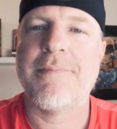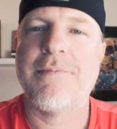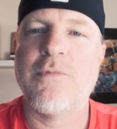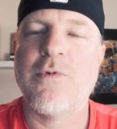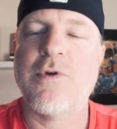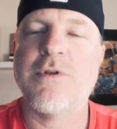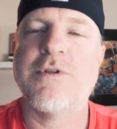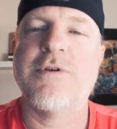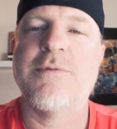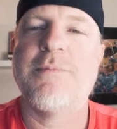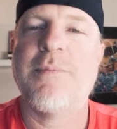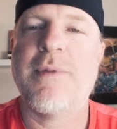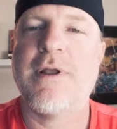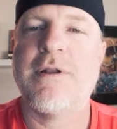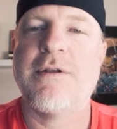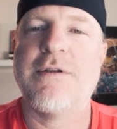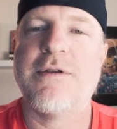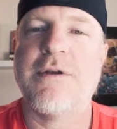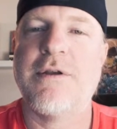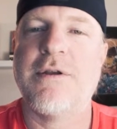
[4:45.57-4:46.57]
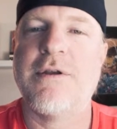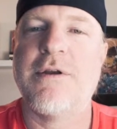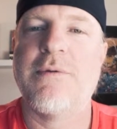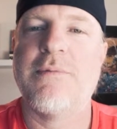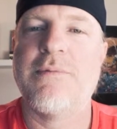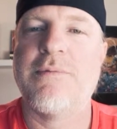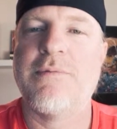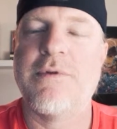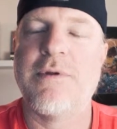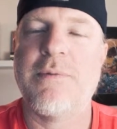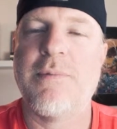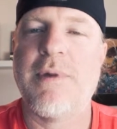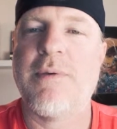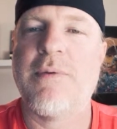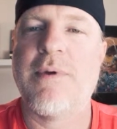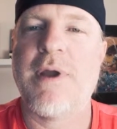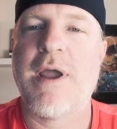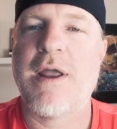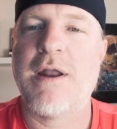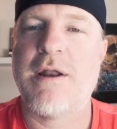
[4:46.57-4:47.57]
Well, to my
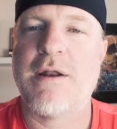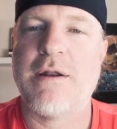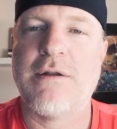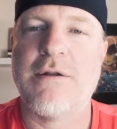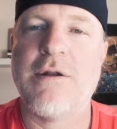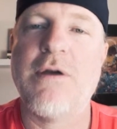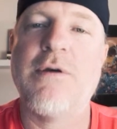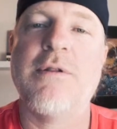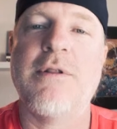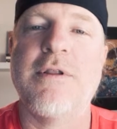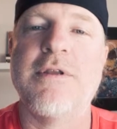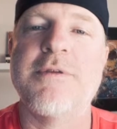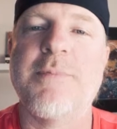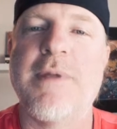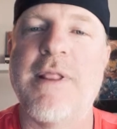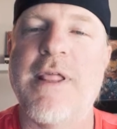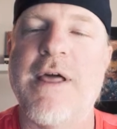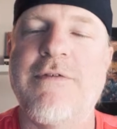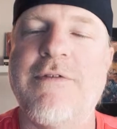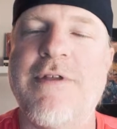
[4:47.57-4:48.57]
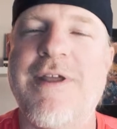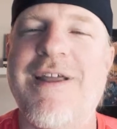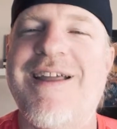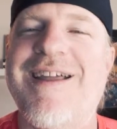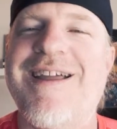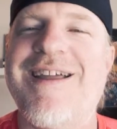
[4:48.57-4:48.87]
right. No, this is my left.